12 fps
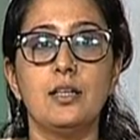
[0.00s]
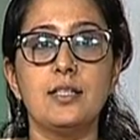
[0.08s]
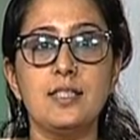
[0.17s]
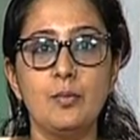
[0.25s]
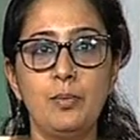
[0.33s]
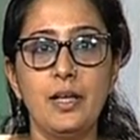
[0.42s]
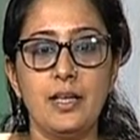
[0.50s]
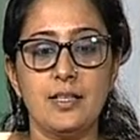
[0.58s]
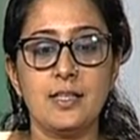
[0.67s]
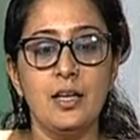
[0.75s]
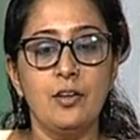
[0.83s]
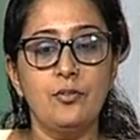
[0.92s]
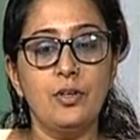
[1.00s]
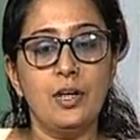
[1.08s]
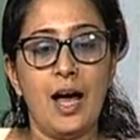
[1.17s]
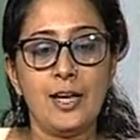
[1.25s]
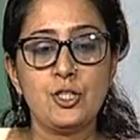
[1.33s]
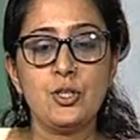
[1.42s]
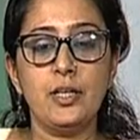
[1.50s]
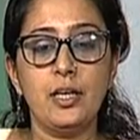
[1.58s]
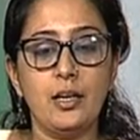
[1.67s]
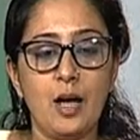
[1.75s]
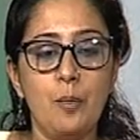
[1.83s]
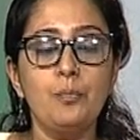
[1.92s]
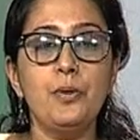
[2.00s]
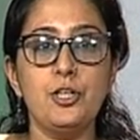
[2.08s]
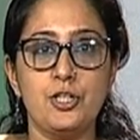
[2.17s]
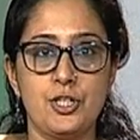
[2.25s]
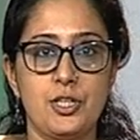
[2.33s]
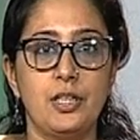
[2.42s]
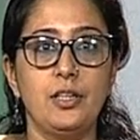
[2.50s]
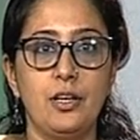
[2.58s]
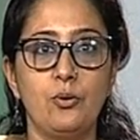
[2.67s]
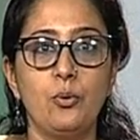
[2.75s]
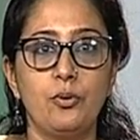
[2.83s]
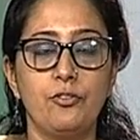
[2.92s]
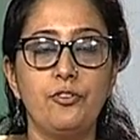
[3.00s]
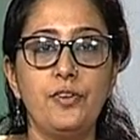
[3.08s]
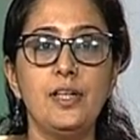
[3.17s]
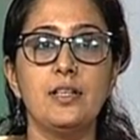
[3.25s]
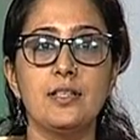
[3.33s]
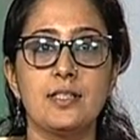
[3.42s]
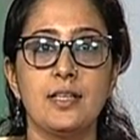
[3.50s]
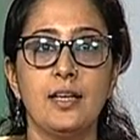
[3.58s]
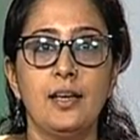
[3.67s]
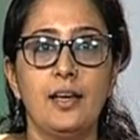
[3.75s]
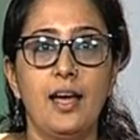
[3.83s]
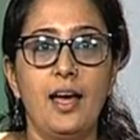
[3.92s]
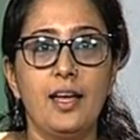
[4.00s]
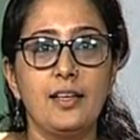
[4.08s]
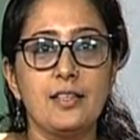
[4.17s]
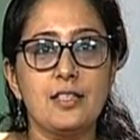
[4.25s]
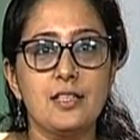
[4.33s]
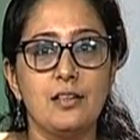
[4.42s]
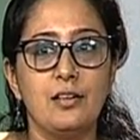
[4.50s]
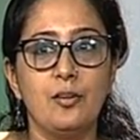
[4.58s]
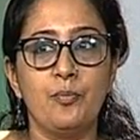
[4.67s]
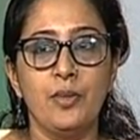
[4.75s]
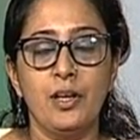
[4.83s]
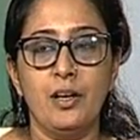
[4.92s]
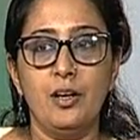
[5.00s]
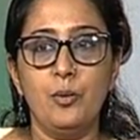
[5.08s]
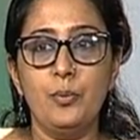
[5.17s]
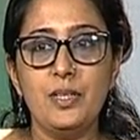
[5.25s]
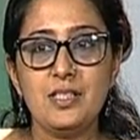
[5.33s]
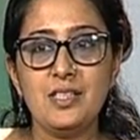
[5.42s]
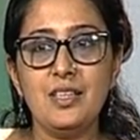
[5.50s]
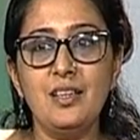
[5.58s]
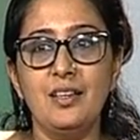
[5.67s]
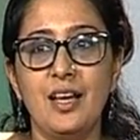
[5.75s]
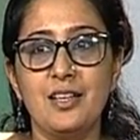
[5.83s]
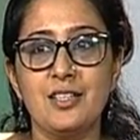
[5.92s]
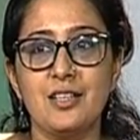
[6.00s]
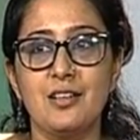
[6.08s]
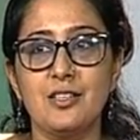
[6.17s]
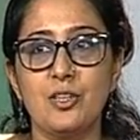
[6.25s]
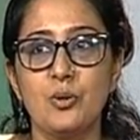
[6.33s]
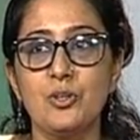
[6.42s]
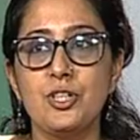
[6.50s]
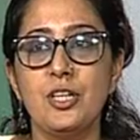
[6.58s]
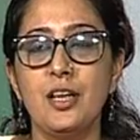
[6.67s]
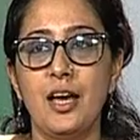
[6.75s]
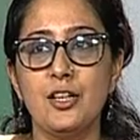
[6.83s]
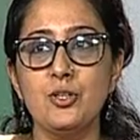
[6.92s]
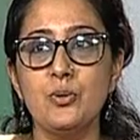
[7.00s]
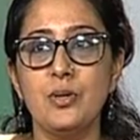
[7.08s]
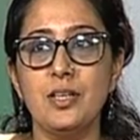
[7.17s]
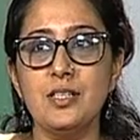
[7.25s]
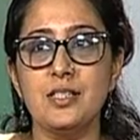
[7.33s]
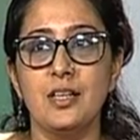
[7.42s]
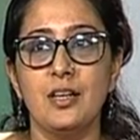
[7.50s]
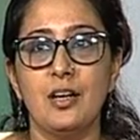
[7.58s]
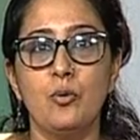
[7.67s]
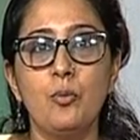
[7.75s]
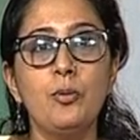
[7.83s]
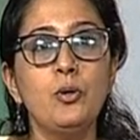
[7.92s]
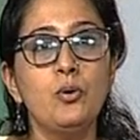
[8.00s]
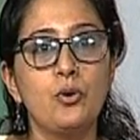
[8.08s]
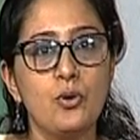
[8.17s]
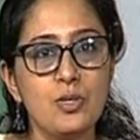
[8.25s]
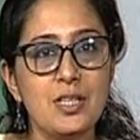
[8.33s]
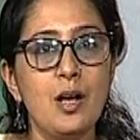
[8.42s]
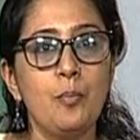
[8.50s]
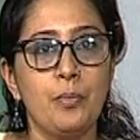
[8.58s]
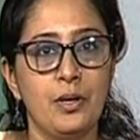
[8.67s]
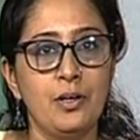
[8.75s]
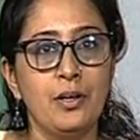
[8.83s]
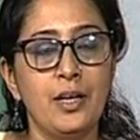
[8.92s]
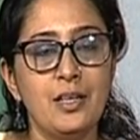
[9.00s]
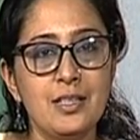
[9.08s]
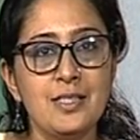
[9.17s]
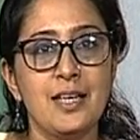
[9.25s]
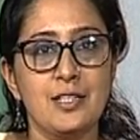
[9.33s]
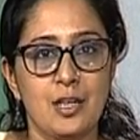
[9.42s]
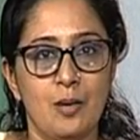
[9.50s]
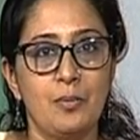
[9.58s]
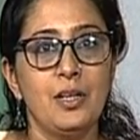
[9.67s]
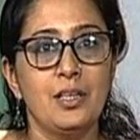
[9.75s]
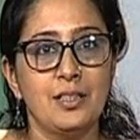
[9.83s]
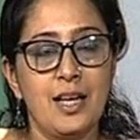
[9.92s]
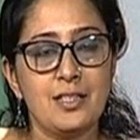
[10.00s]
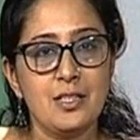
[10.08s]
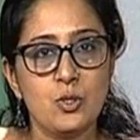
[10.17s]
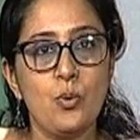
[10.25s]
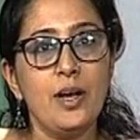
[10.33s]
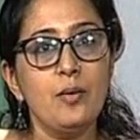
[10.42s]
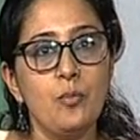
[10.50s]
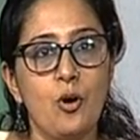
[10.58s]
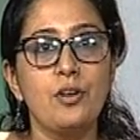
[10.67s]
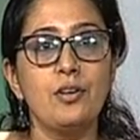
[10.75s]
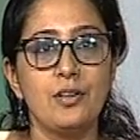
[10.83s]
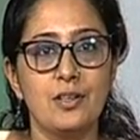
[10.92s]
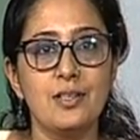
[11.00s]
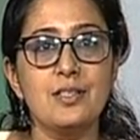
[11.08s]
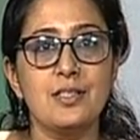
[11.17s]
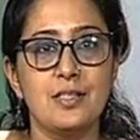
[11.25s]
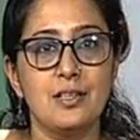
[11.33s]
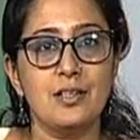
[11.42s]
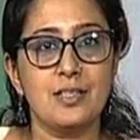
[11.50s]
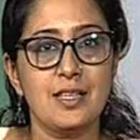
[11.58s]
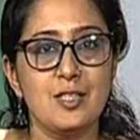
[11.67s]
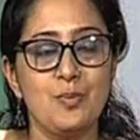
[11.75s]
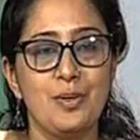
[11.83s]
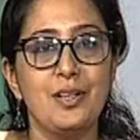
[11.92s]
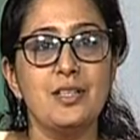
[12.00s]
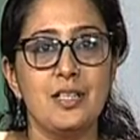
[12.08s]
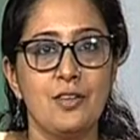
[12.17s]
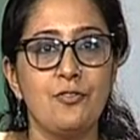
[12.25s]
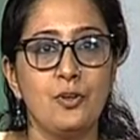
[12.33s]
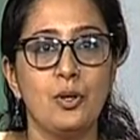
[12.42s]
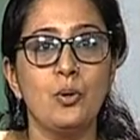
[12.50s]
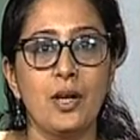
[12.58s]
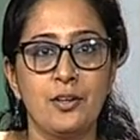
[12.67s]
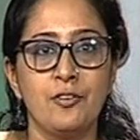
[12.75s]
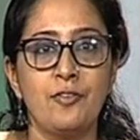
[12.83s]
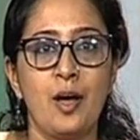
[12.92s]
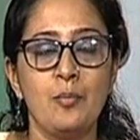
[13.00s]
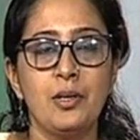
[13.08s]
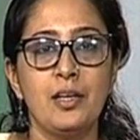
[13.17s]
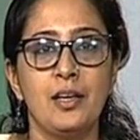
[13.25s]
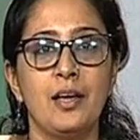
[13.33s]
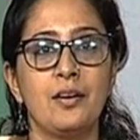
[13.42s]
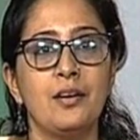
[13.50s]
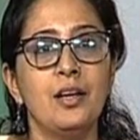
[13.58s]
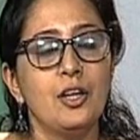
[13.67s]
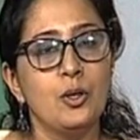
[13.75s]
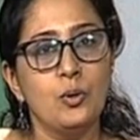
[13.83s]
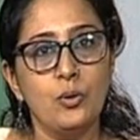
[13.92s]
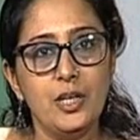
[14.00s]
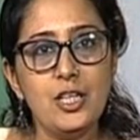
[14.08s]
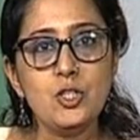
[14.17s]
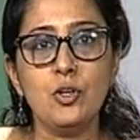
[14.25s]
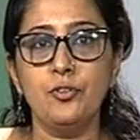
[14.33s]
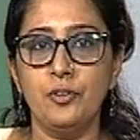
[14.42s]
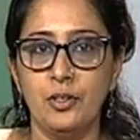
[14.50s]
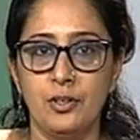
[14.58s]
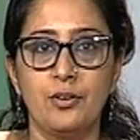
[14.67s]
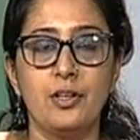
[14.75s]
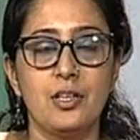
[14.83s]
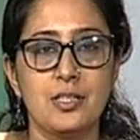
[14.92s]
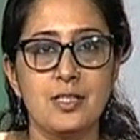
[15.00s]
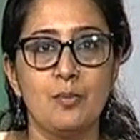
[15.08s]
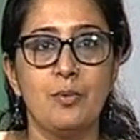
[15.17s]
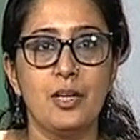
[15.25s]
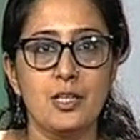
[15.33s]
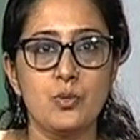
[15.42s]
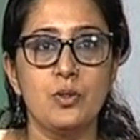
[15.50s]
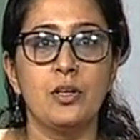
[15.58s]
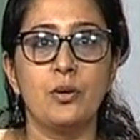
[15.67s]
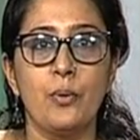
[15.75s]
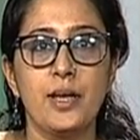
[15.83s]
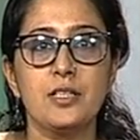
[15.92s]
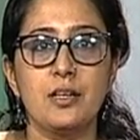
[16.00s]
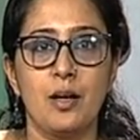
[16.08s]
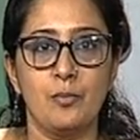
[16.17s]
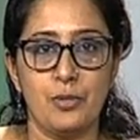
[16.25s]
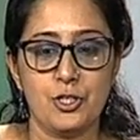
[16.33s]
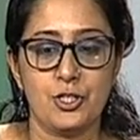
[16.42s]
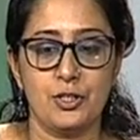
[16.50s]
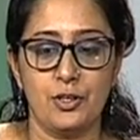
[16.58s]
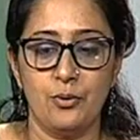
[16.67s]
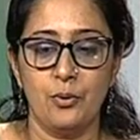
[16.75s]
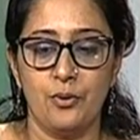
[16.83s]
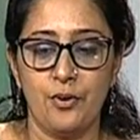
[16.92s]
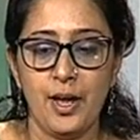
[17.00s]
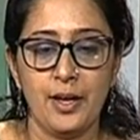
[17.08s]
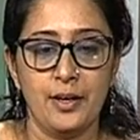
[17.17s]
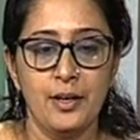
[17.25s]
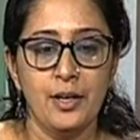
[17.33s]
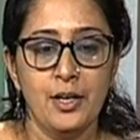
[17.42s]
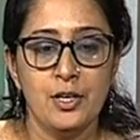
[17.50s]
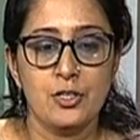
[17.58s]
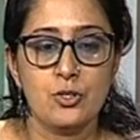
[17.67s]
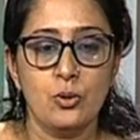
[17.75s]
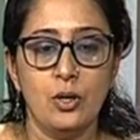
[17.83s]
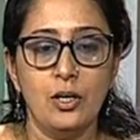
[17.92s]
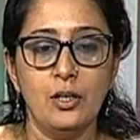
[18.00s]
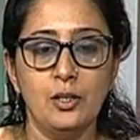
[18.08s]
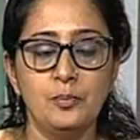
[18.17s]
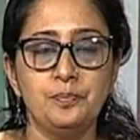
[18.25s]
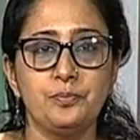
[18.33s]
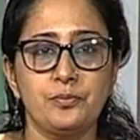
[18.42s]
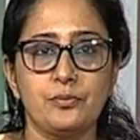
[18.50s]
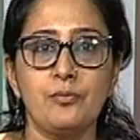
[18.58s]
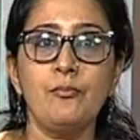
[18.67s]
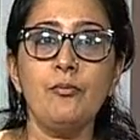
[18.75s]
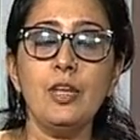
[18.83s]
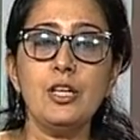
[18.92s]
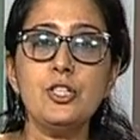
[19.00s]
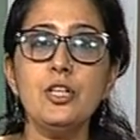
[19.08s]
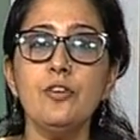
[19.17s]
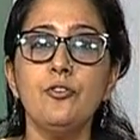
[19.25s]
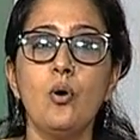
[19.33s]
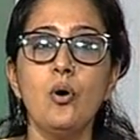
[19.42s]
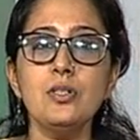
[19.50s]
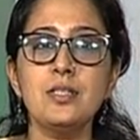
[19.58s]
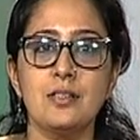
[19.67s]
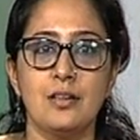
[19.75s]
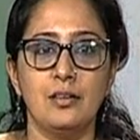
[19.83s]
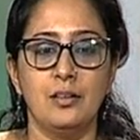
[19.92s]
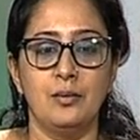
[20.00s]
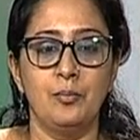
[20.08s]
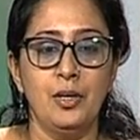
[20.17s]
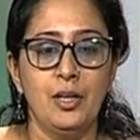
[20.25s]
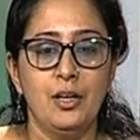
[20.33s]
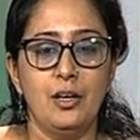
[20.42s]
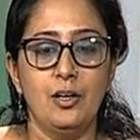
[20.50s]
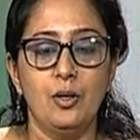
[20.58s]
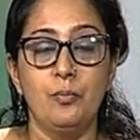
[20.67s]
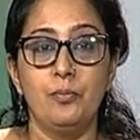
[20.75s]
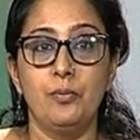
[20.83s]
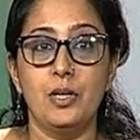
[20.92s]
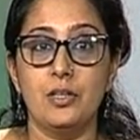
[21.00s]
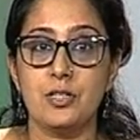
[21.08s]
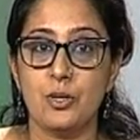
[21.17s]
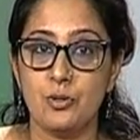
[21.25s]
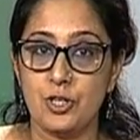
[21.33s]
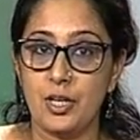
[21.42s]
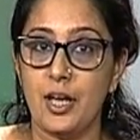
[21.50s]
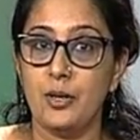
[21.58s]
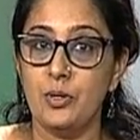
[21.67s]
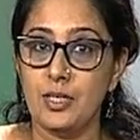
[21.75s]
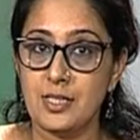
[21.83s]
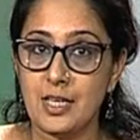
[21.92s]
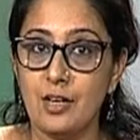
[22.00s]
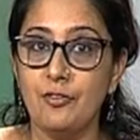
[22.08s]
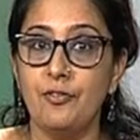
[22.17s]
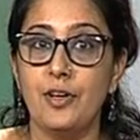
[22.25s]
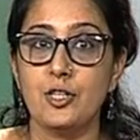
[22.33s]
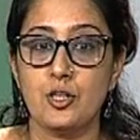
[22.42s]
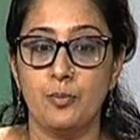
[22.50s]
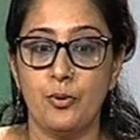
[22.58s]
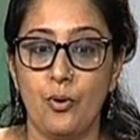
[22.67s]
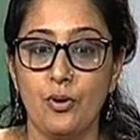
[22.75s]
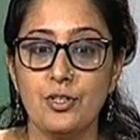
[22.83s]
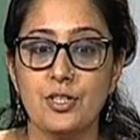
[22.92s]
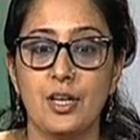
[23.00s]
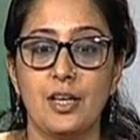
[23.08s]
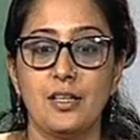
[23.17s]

uh, siblings were actually accomplished in their own fields. And um, uh, we see that uh, Sarojini Naidu is a woman who grows up uh, in a setup that is quite modern in its sensibility. If you look at her family and, you know, each of her siblings were quite accomplished in their own right. So, um, she of course um, uh, uh, Sarojini Naidu herself went abroad